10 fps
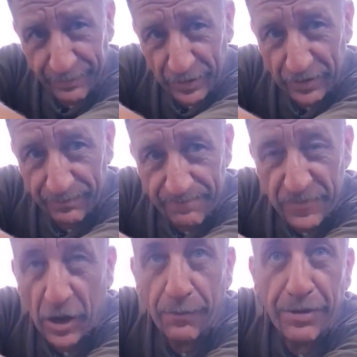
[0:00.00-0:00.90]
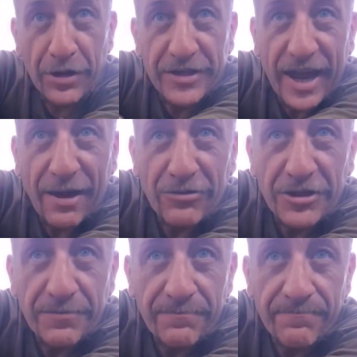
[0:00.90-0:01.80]
people are bugged
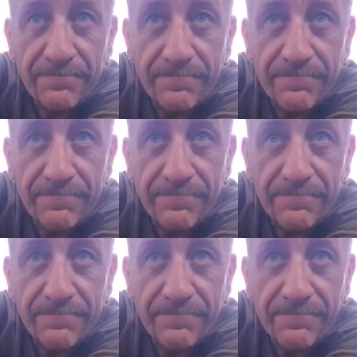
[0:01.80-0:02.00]
out